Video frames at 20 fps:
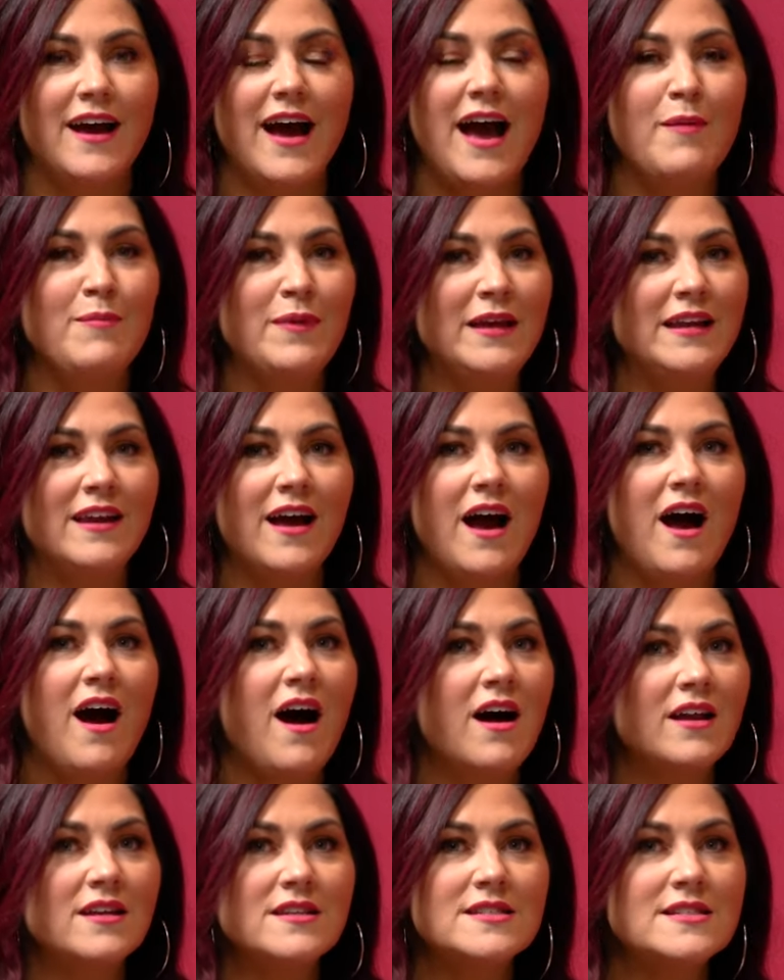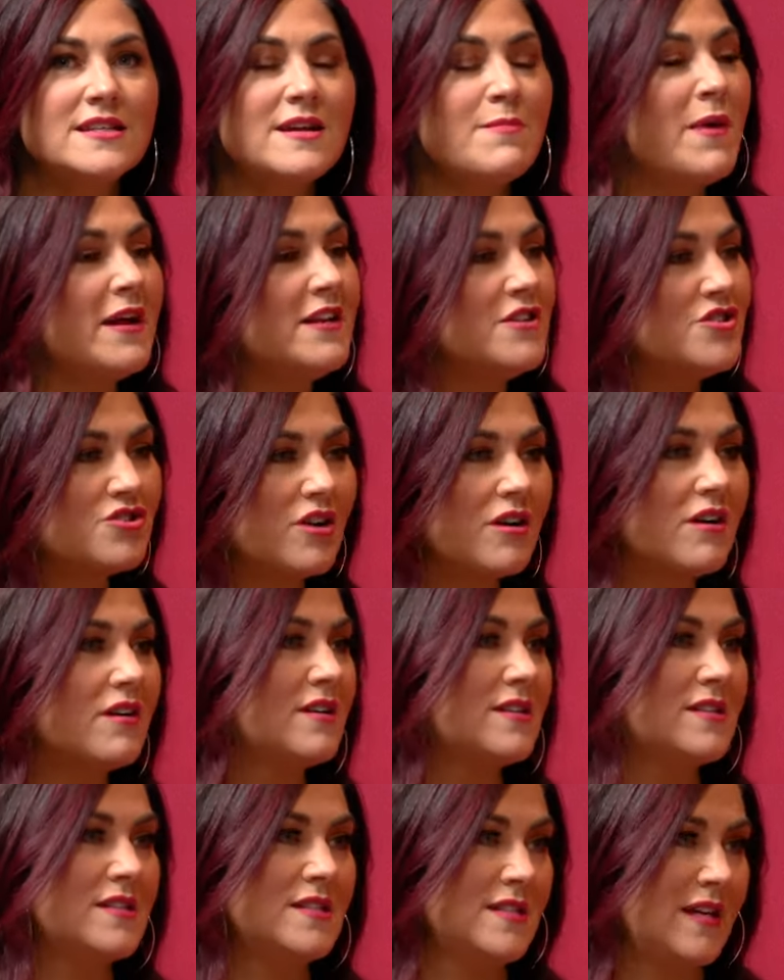I mean, honestly, on my
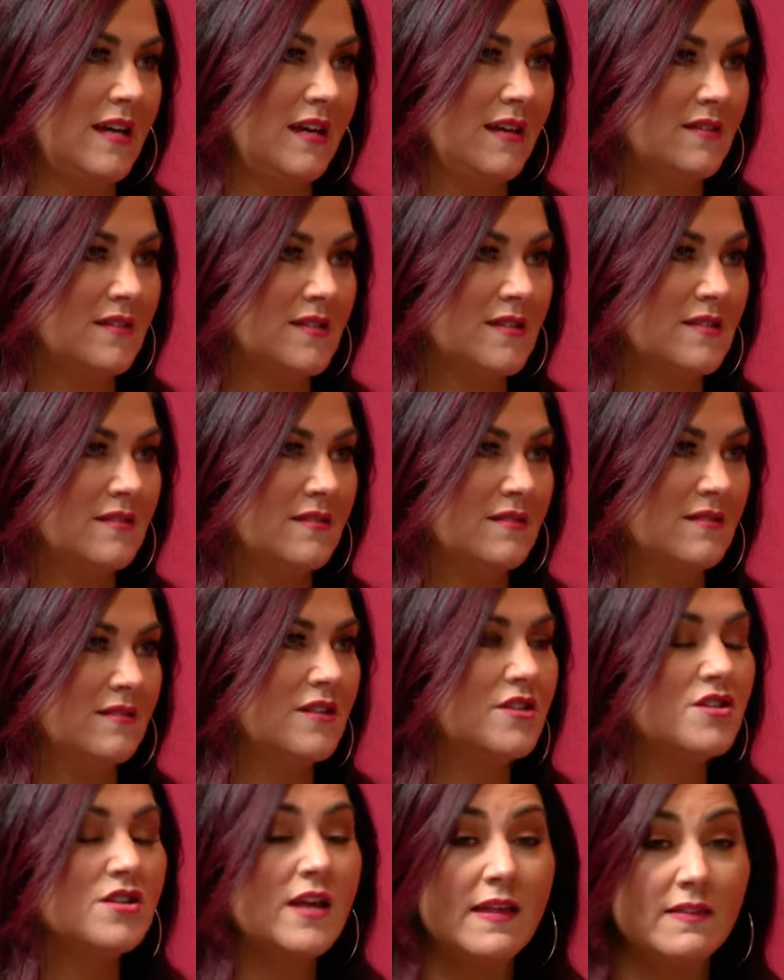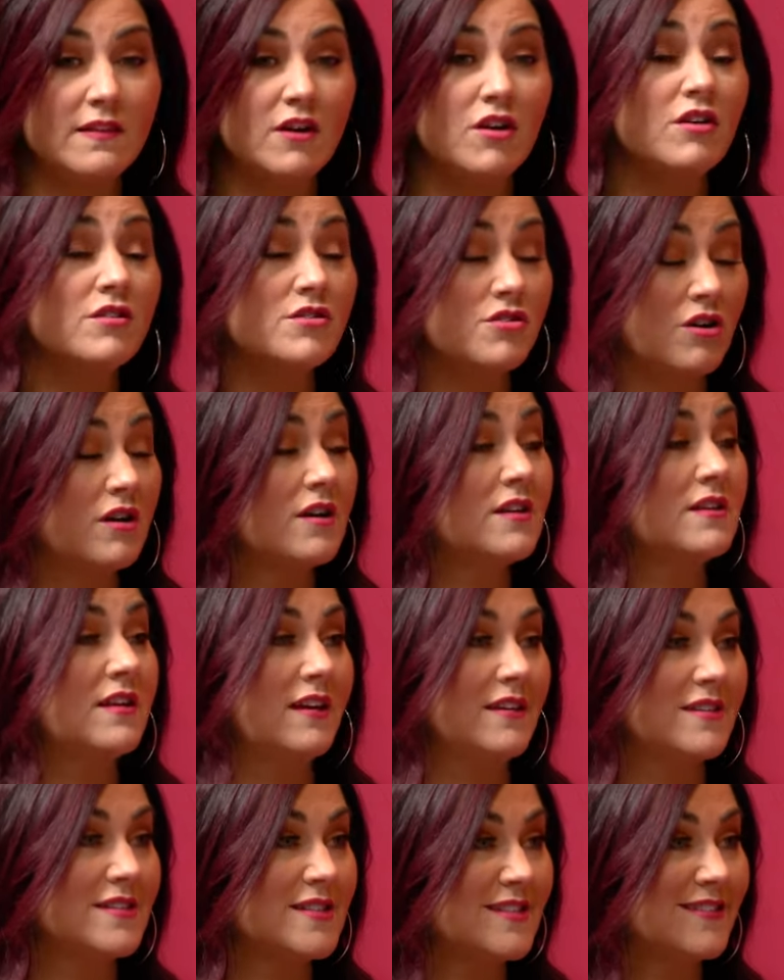darkest days, the, and there are dark
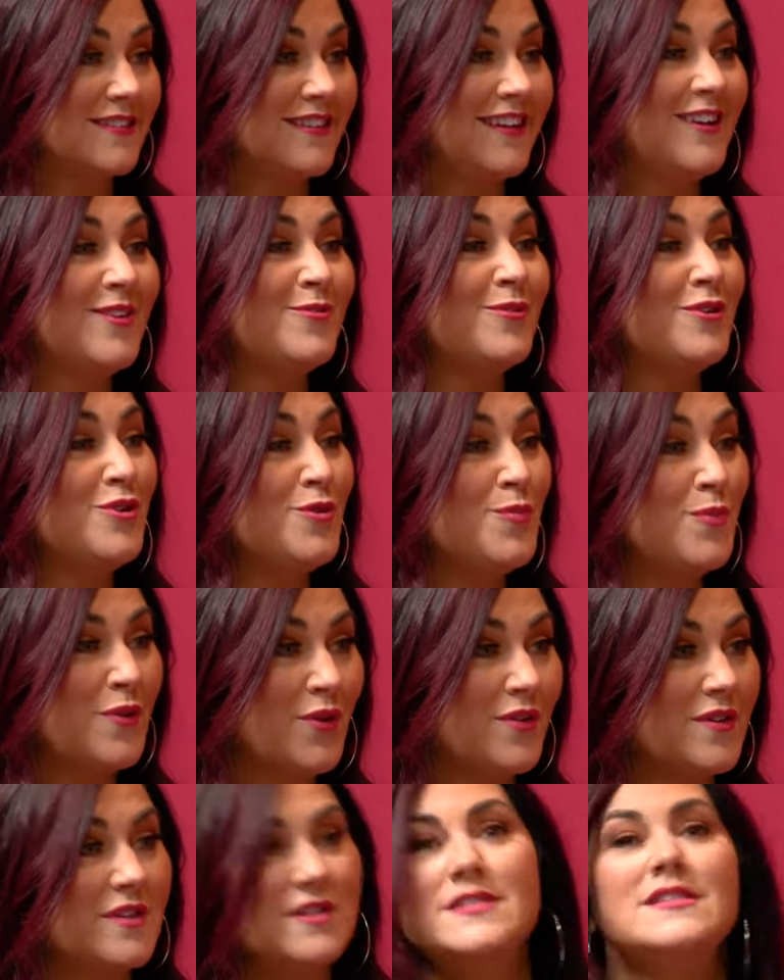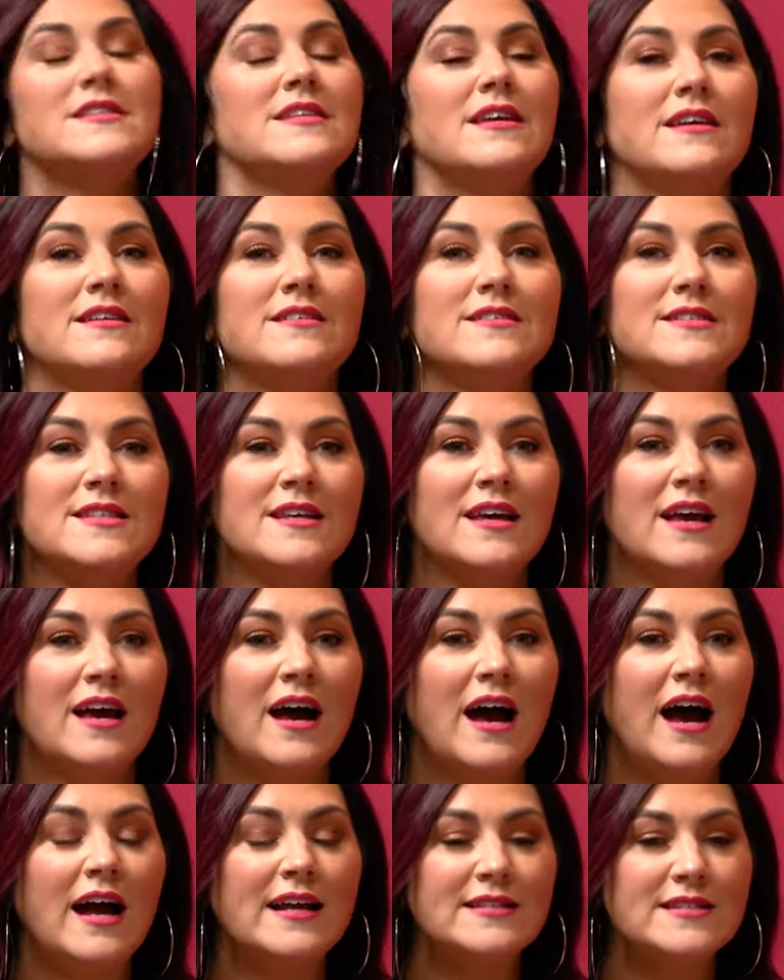days mm-hmm. when you build these things,
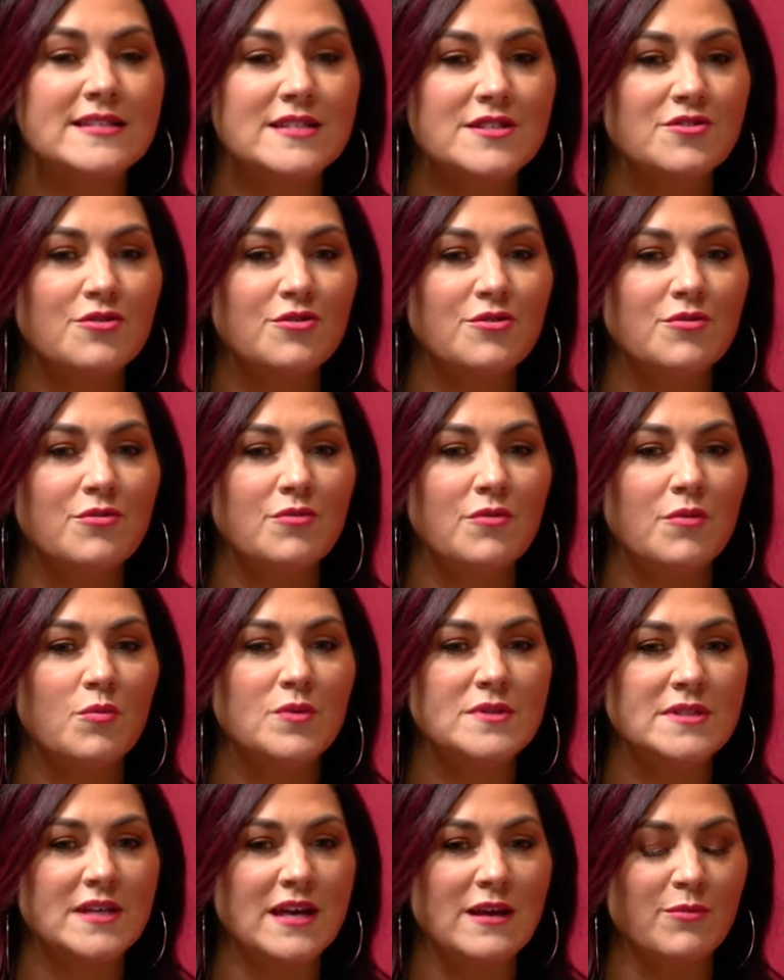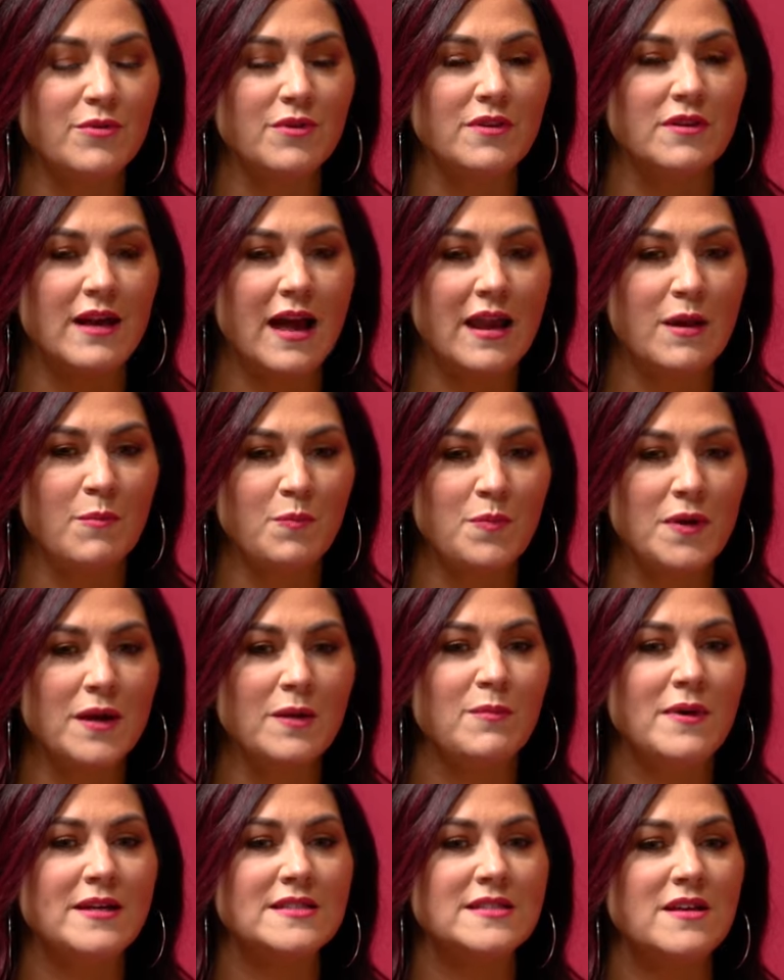I still was able to kind of
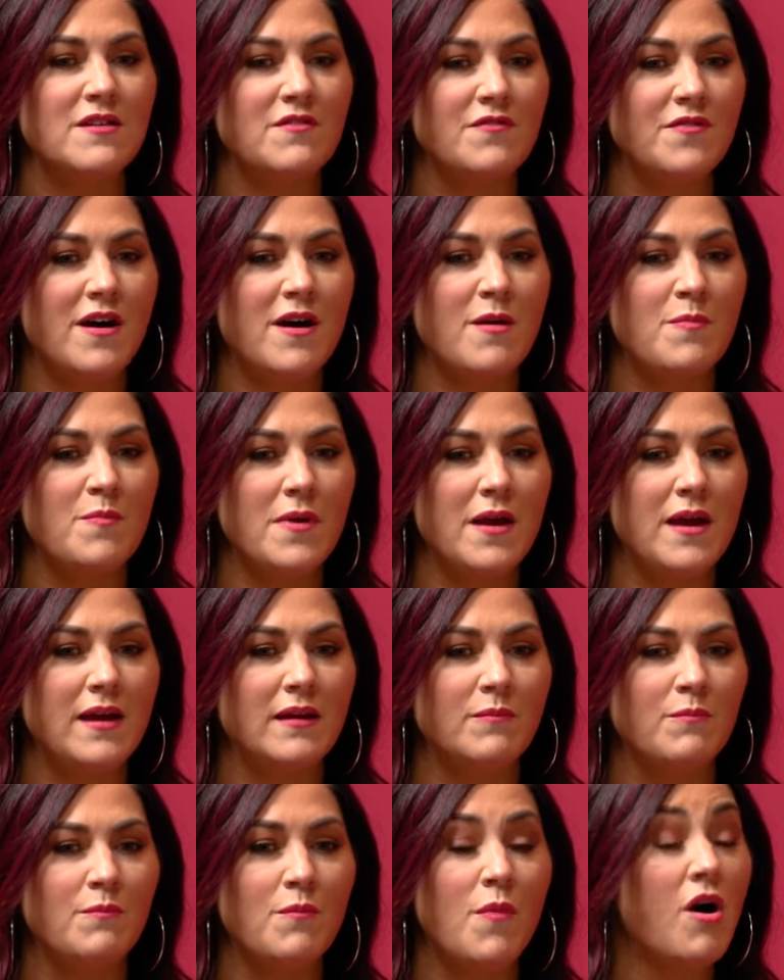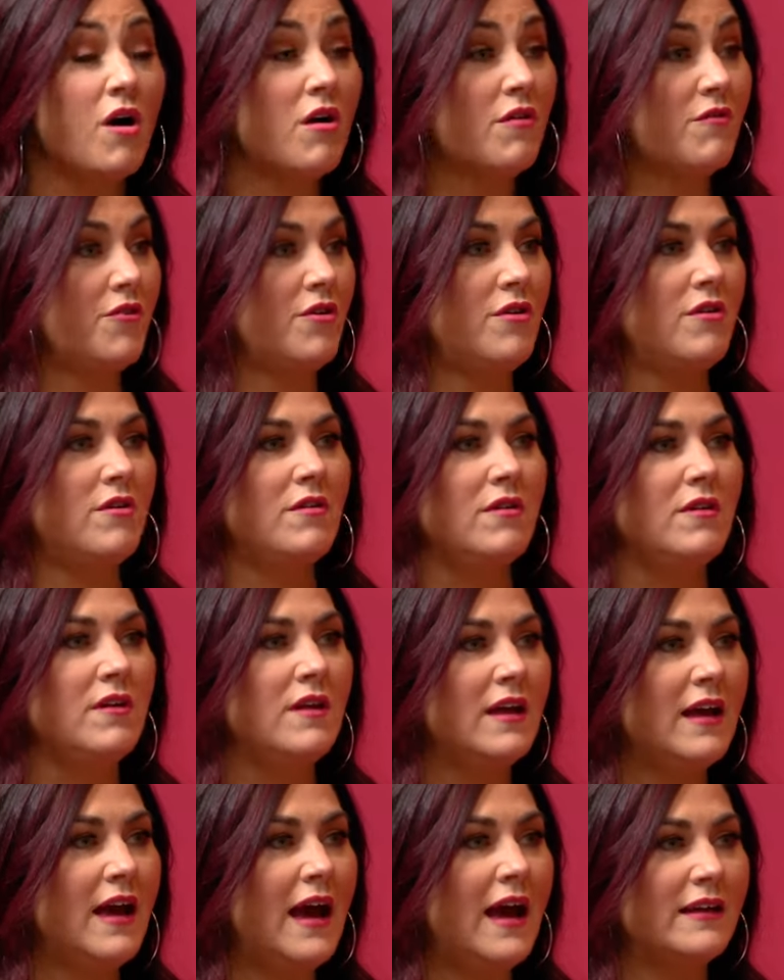pick myself up and marvel
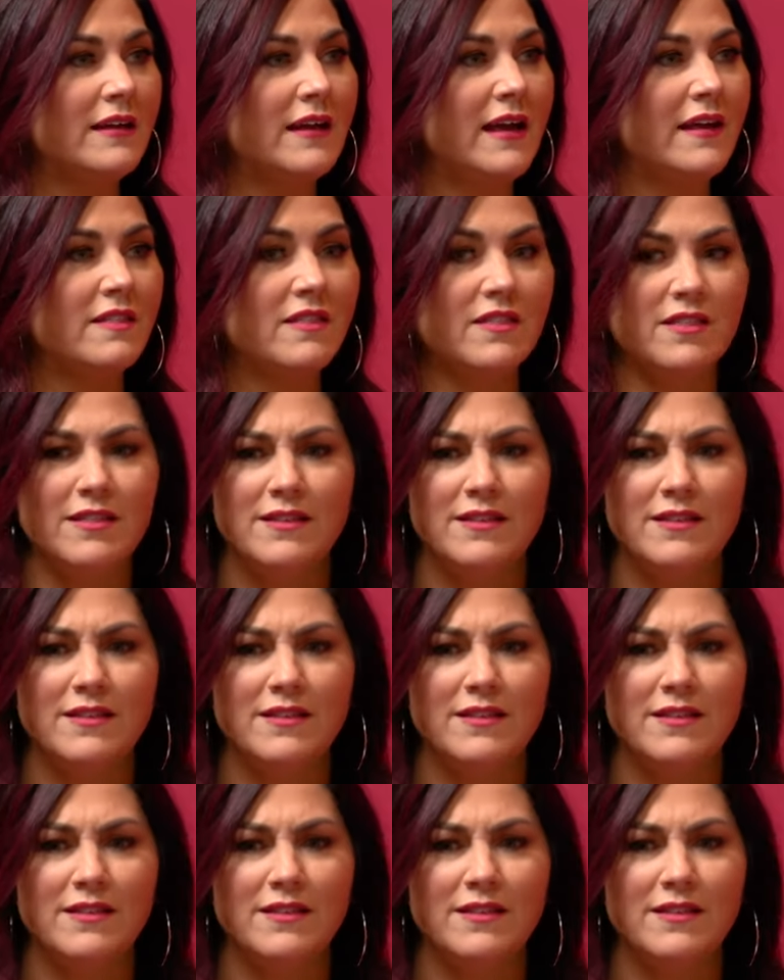at, like,